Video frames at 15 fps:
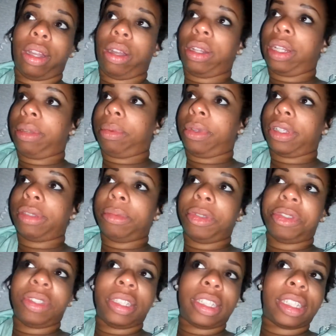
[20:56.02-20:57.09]
they're supposed to be
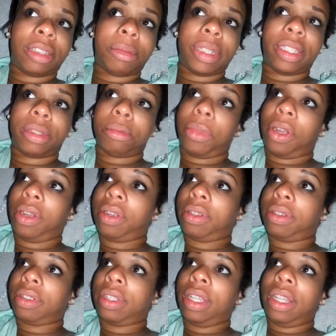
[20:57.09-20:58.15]
releasing me
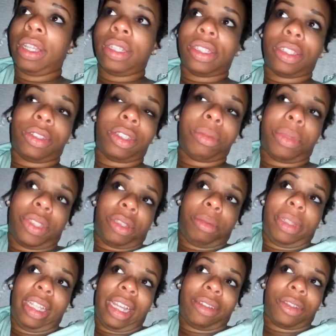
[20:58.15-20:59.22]
tomorrow. It's only supposed to
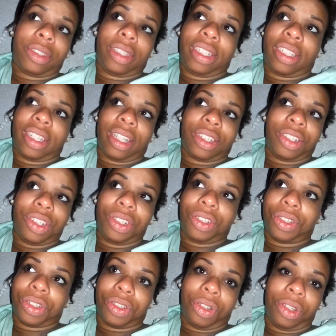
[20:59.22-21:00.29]
be after C-section. You're
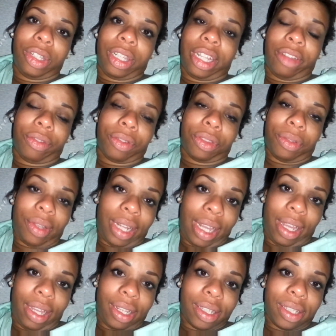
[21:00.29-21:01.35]
usually only there for 3
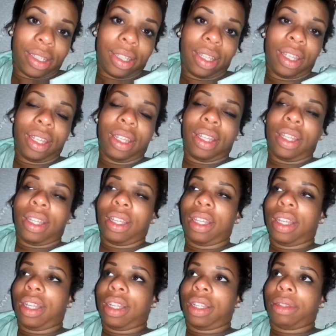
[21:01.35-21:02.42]
days.
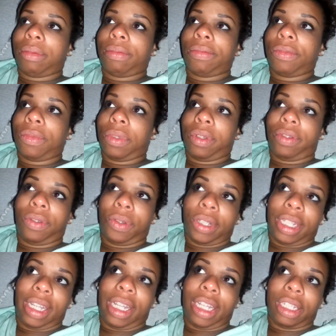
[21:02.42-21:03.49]
3 or 4
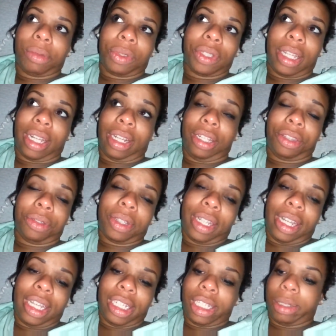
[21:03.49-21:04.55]
days, most likely 3
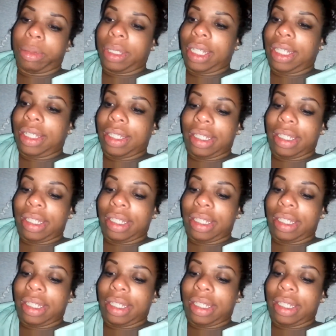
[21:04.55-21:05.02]
days, is because